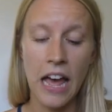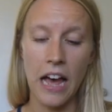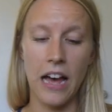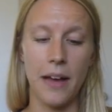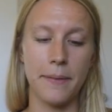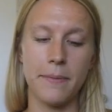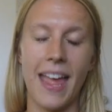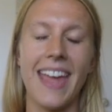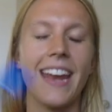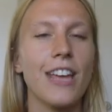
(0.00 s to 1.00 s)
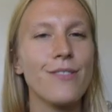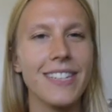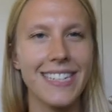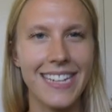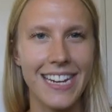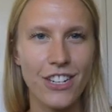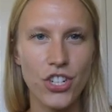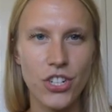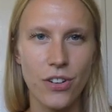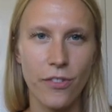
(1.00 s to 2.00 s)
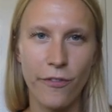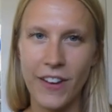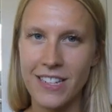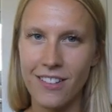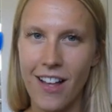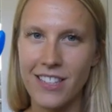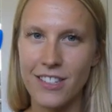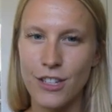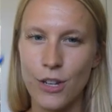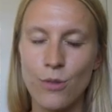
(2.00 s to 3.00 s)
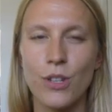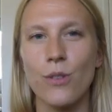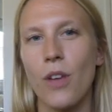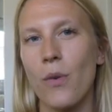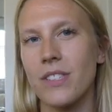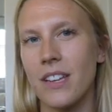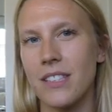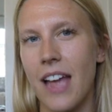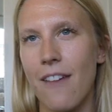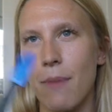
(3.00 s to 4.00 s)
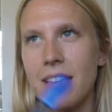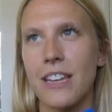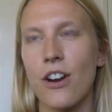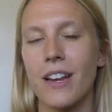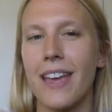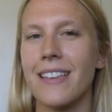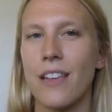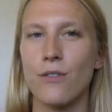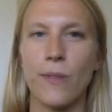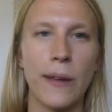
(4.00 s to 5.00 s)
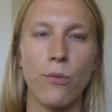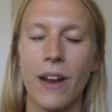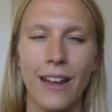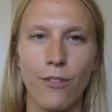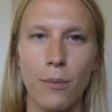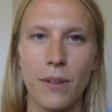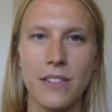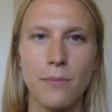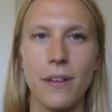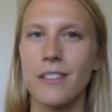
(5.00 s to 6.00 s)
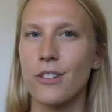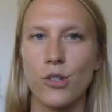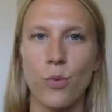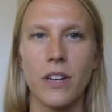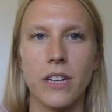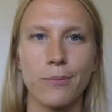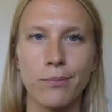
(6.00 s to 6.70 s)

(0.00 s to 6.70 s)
And I used to teach fitness classes too, so it was always nice to have mascara in case I was like running from place to place and just wanted to